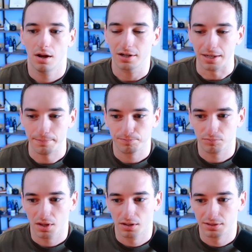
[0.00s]
All right.
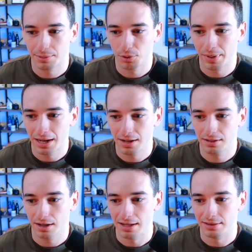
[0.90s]
Double
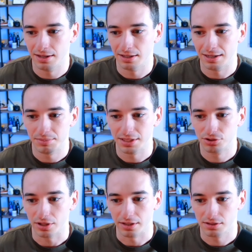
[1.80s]
bang, and then an empty
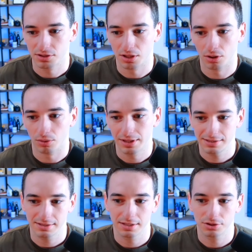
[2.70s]
string. So
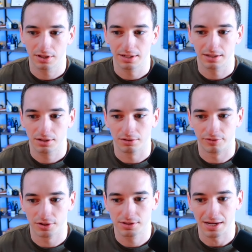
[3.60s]
this essentially
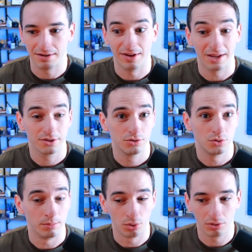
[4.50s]
converts a value
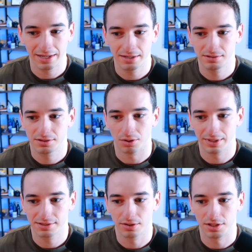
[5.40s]
to a Boolean. So
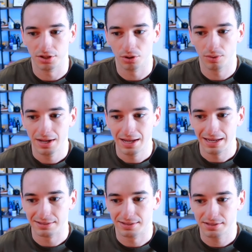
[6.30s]
what it's going to do
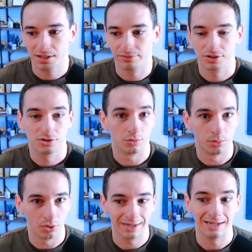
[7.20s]
is this converts to a
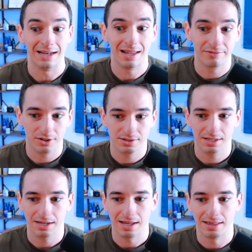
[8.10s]
Boolean and inverts
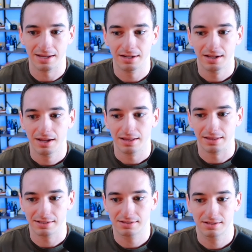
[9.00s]
it, and then
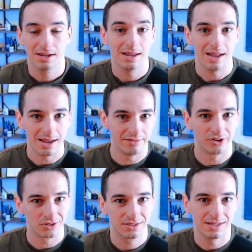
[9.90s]
this
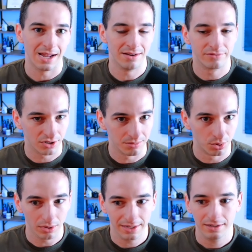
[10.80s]
inverts that inverted
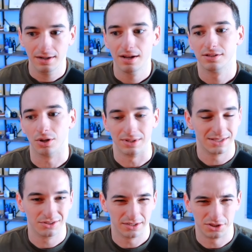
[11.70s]
Boolean. So
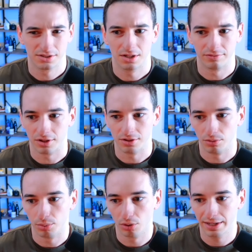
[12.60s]
essentially it's just converting to
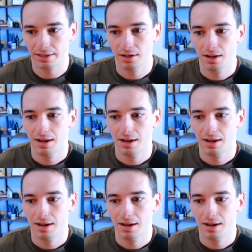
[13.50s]
a Boolean.